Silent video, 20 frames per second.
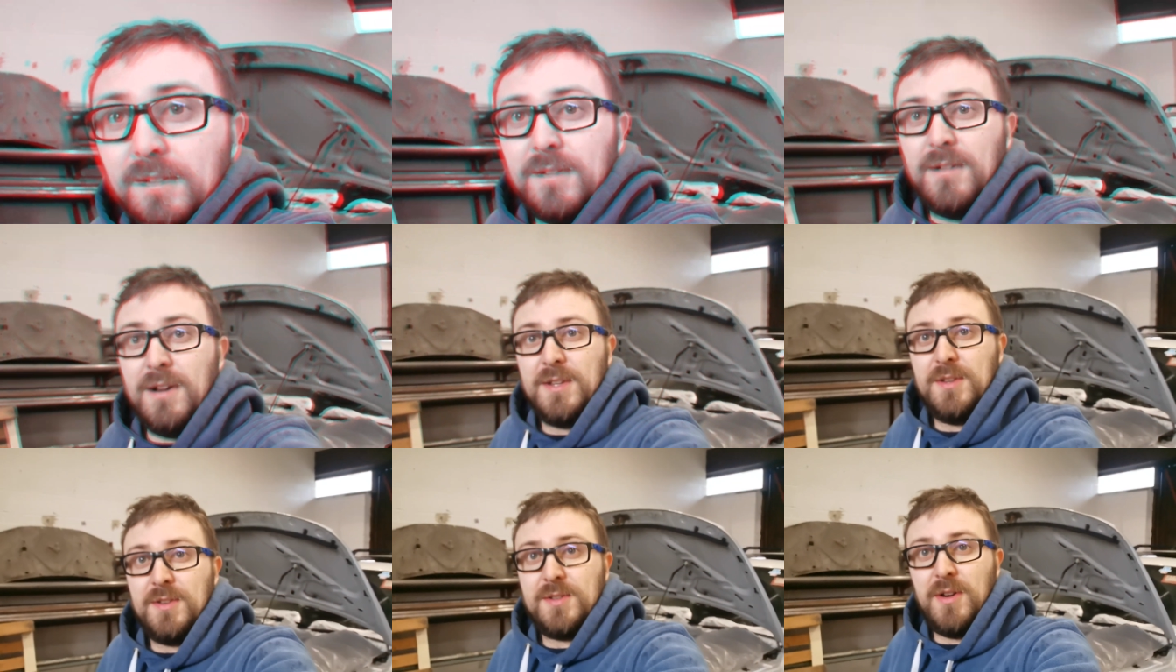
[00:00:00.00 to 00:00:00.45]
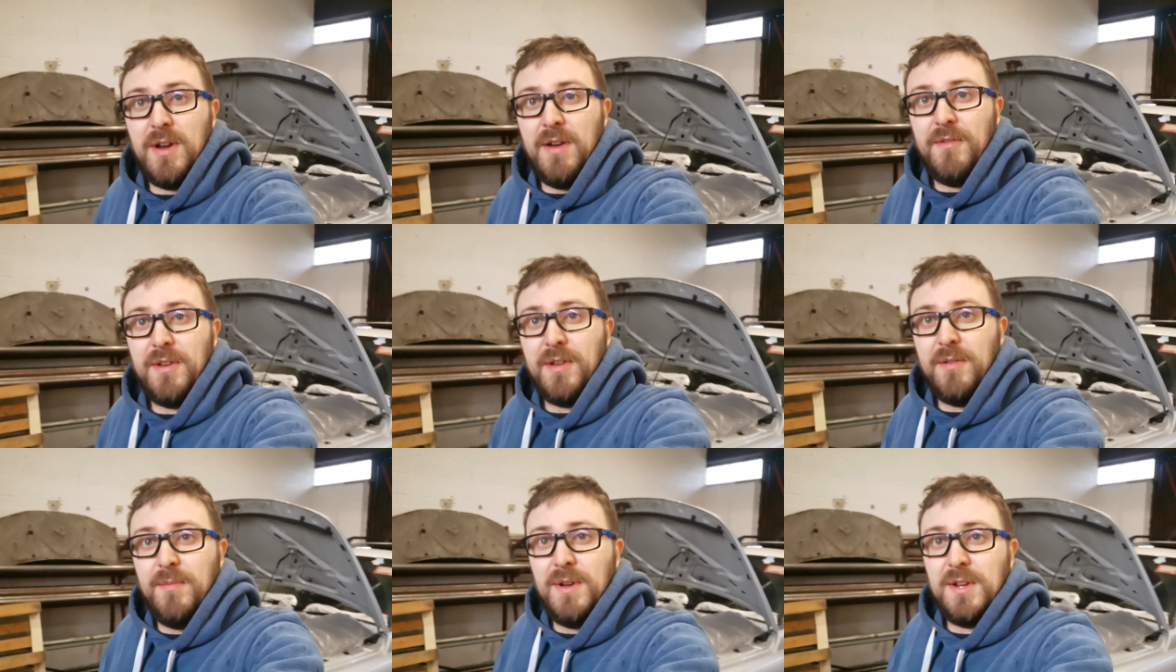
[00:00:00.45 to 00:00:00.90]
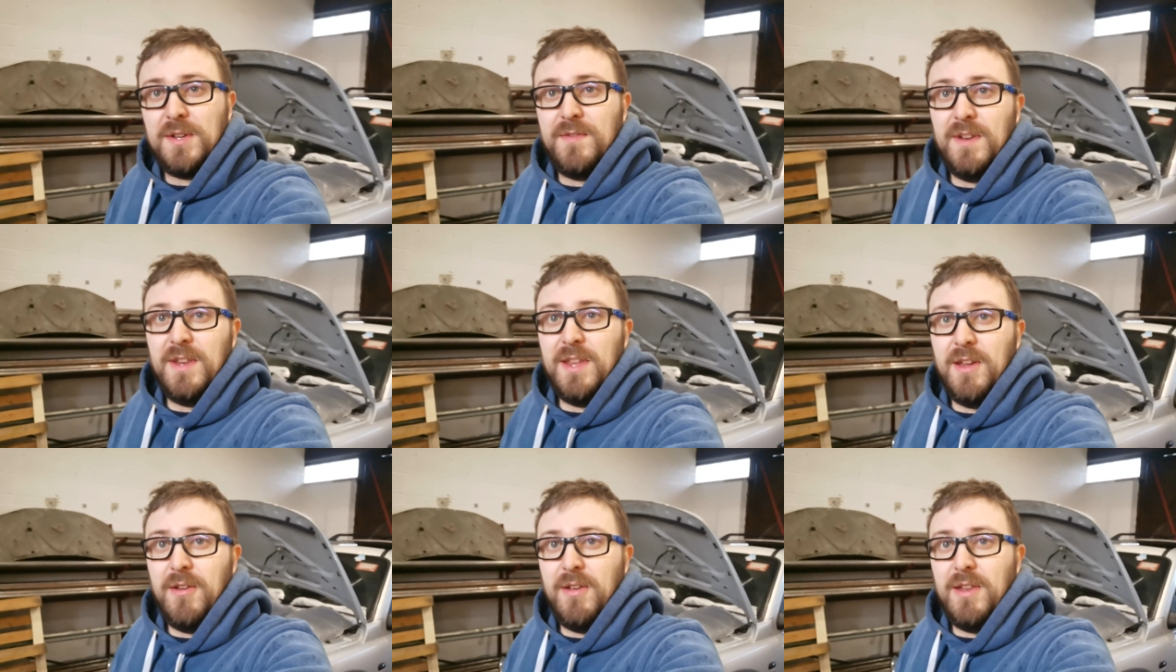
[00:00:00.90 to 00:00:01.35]
Alright, so sorry I haven't done much
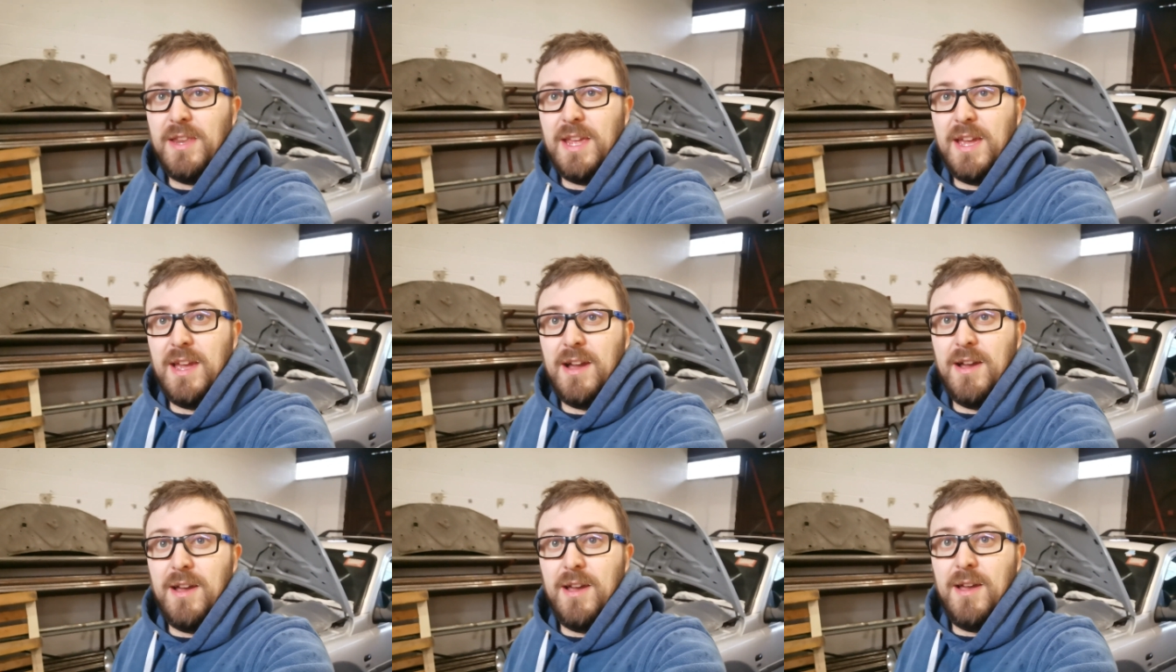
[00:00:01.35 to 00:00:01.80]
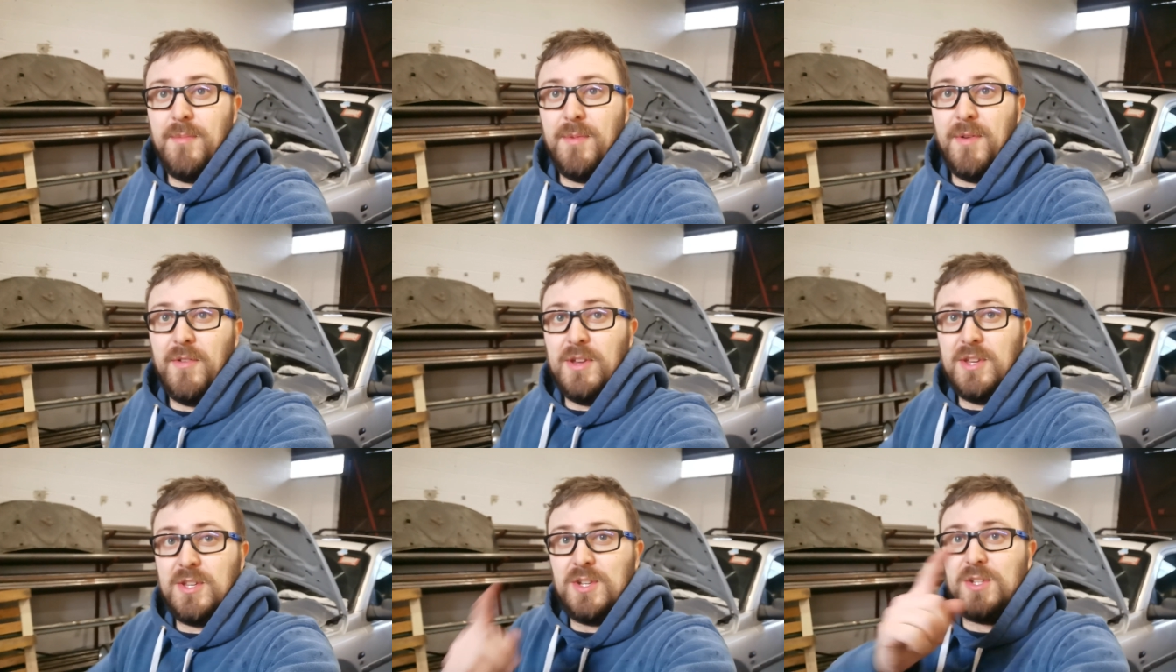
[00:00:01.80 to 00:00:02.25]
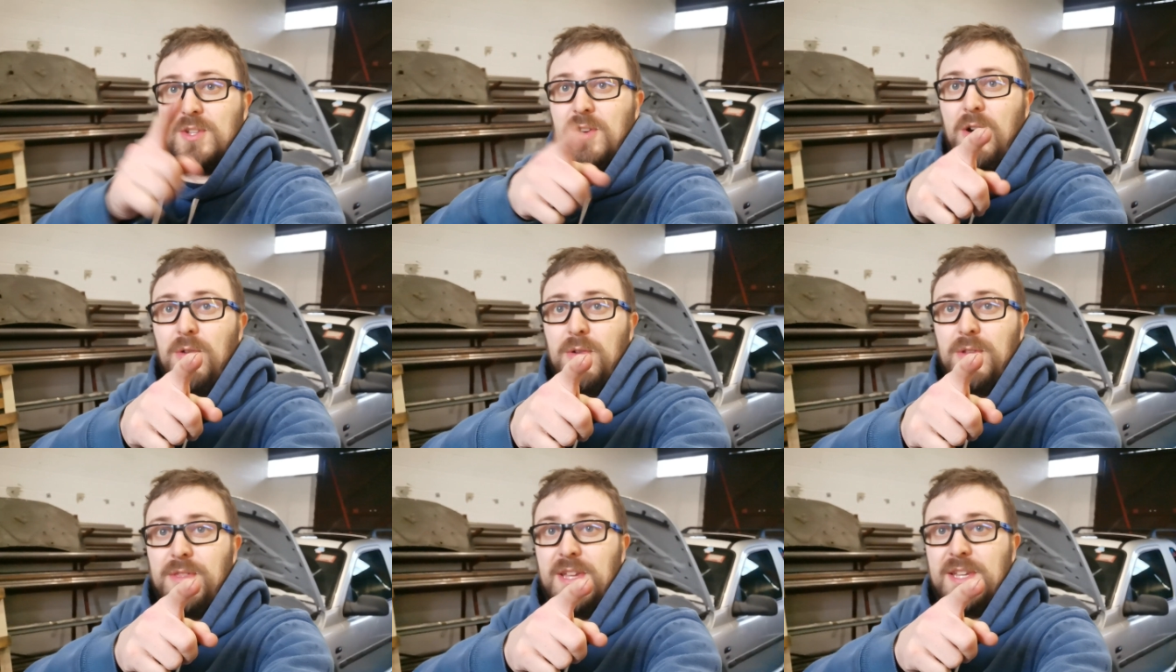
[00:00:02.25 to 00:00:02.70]
videoing yet. I've only just got
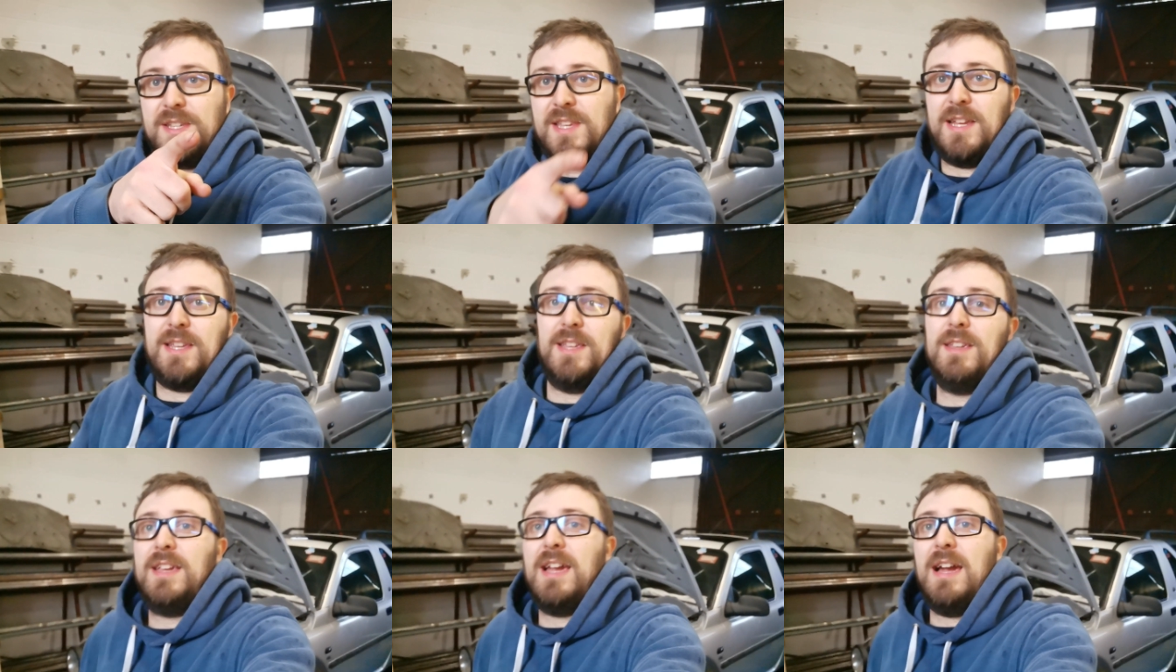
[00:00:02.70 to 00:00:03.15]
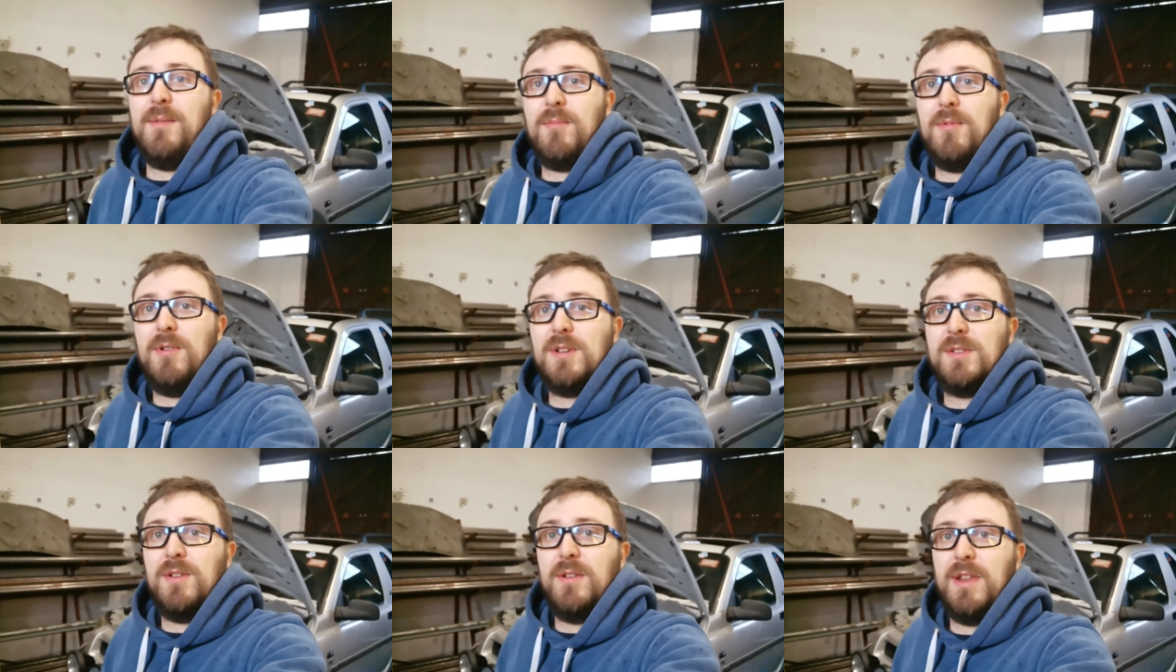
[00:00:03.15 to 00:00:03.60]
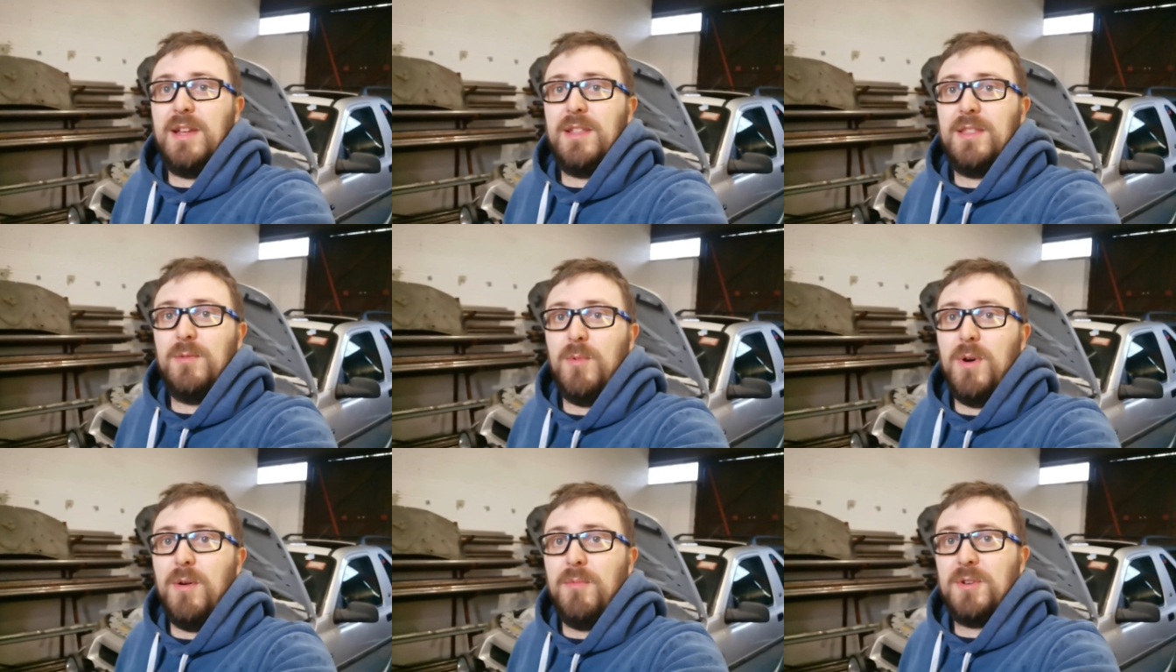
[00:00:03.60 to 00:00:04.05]
hold of this second camera, so I only had
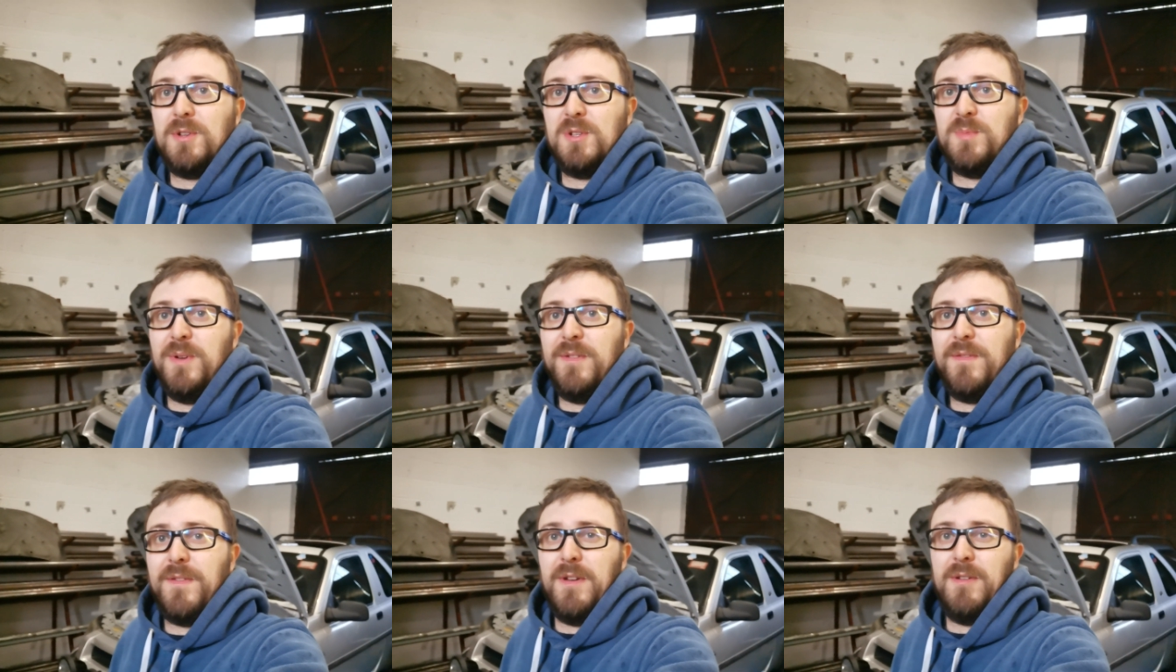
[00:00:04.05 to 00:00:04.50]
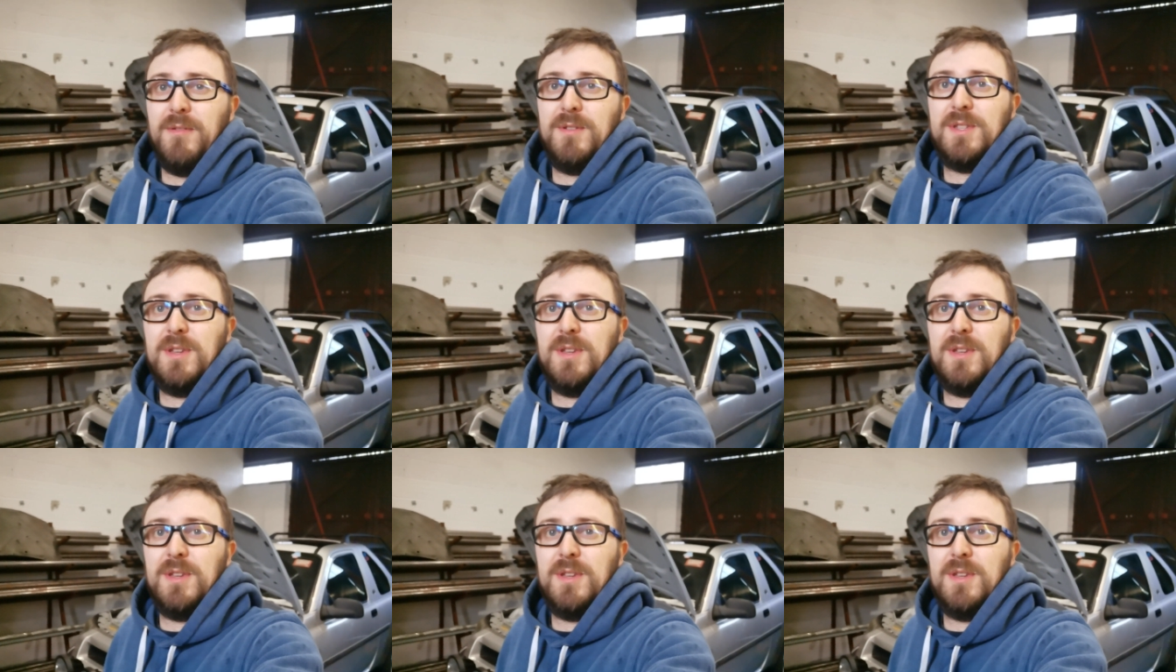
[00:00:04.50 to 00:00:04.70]
the one which was my phone.